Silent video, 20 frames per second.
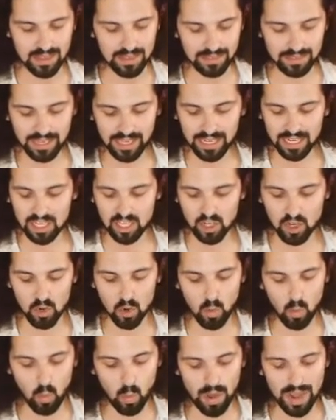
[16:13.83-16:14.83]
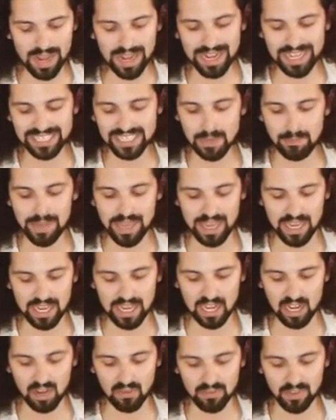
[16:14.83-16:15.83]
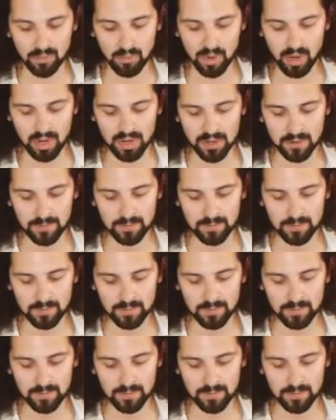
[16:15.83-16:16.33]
telling you when is the beginning of the bar.